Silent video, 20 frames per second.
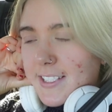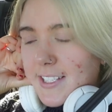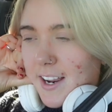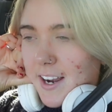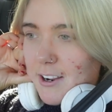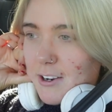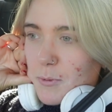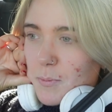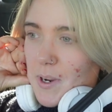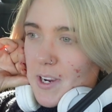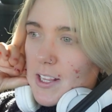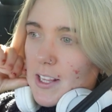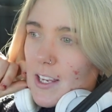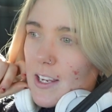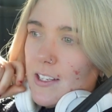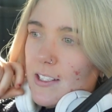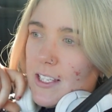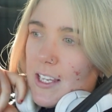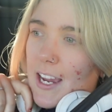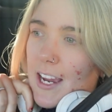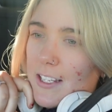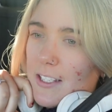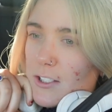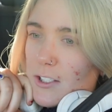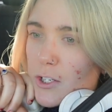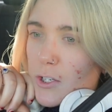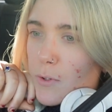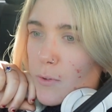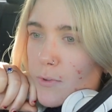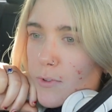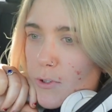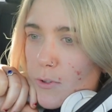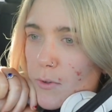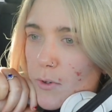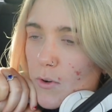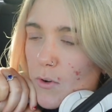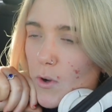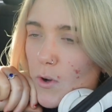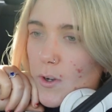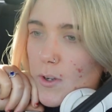He's not allowed to buy anything because he has 2
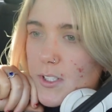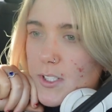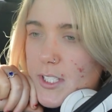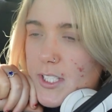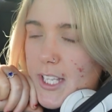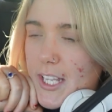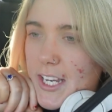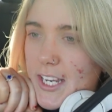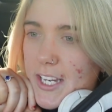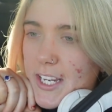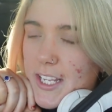2-year-olds that he